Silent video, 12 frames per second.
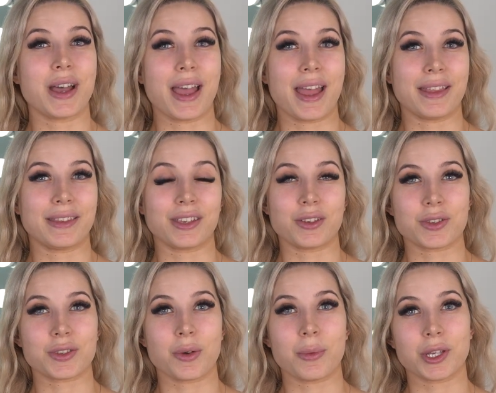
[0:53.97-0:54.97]
and thank you
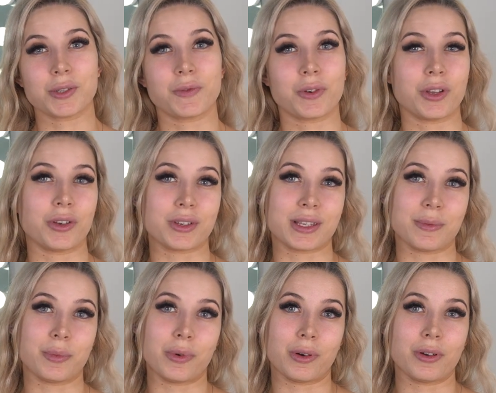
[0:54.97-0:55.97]
so much for your
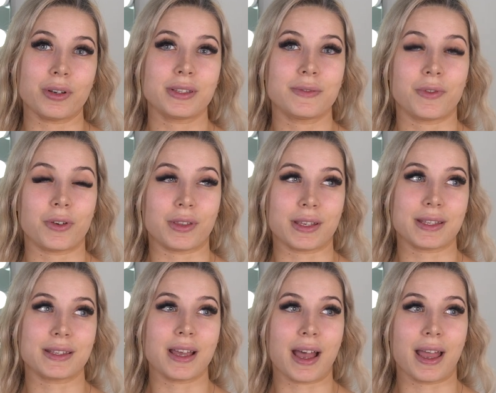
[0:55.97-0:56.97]
support for
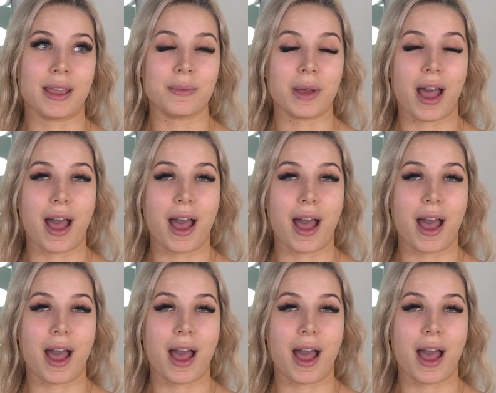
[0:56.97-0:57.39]
this time.